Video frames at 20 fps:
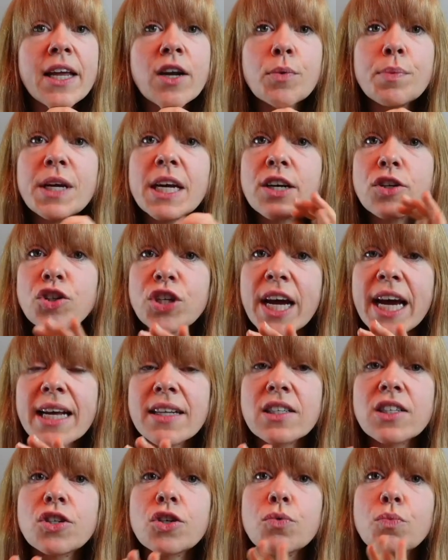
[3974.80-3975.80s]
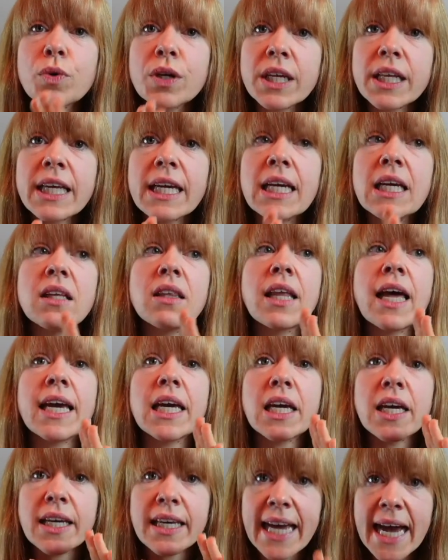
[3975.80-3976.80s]
it'll be a chance to really
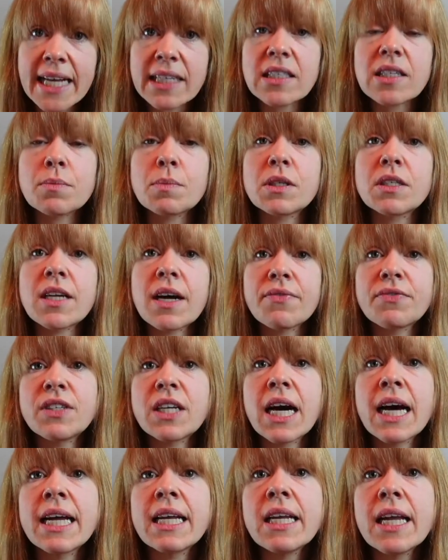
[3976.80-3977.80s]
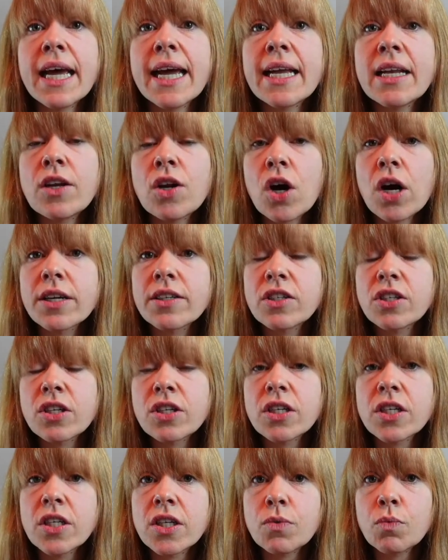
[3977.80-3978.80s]
like get some stuff done and
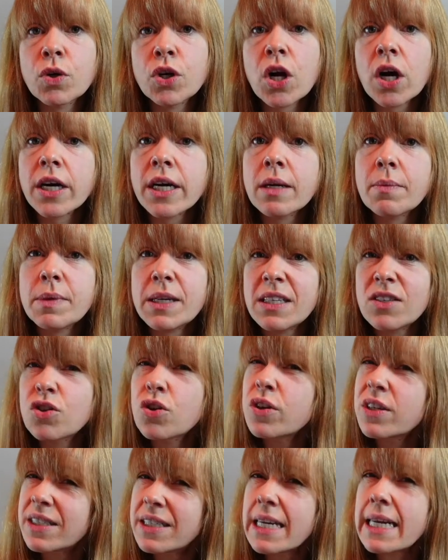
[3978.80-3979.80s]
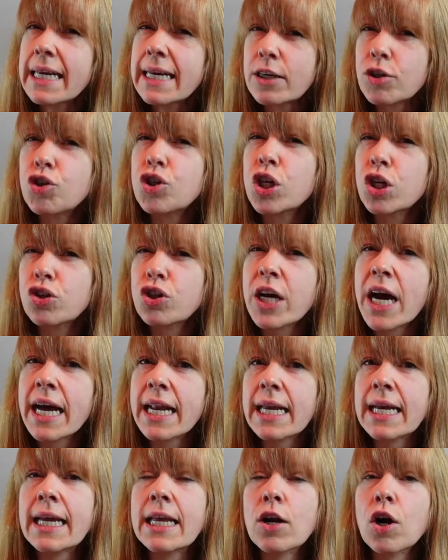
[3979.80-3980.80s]
we're not going to be sort of sitting and chit
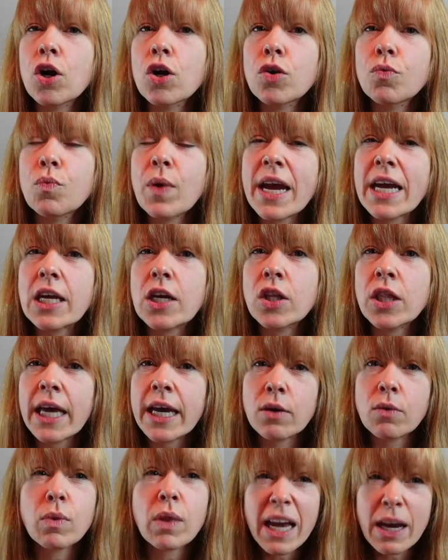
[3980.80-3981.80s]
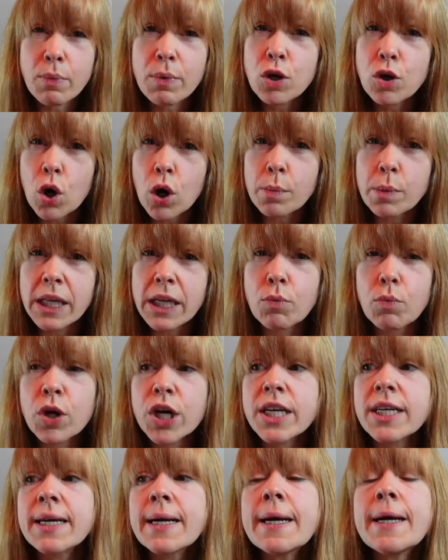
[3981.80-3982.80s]
chatting in our like we normally
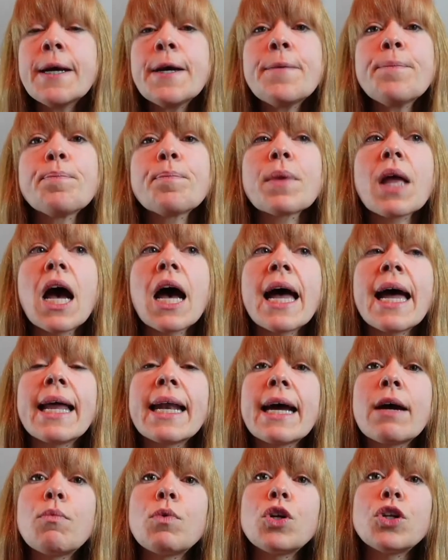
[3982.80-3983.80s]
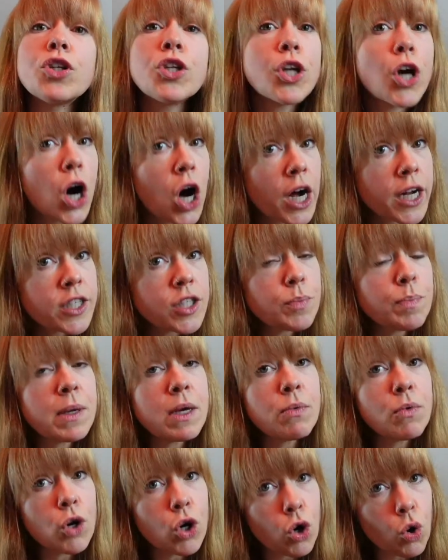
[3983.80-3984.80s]
would. And I will not
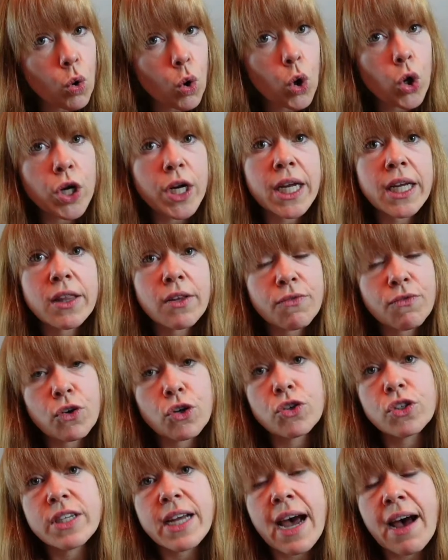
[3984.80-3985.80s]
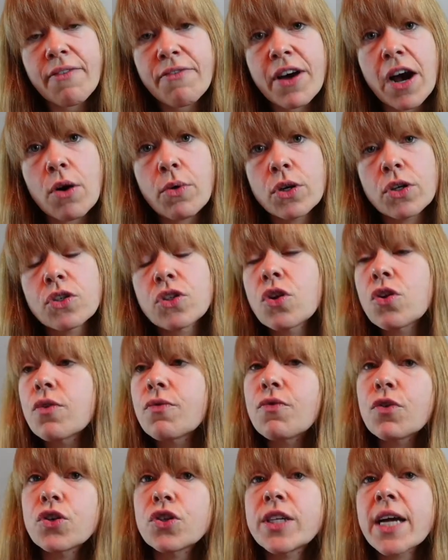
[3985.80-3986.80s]
be recording the first half hour. So
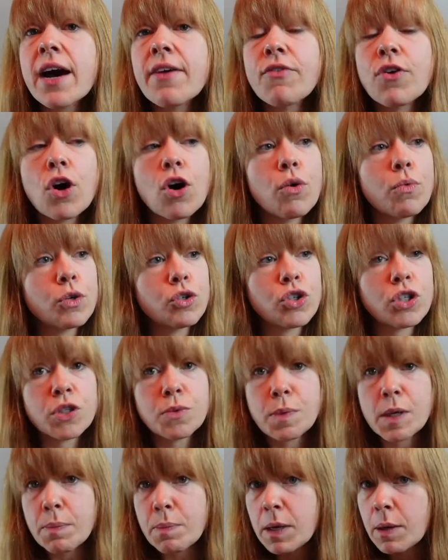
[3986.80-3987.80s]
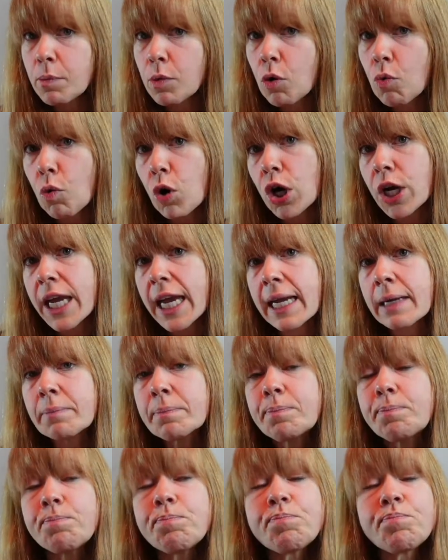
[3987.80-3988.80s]
the first half hour will just be people
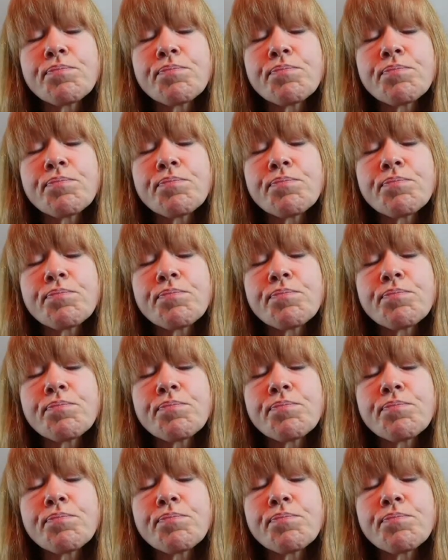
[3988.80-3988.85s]
working.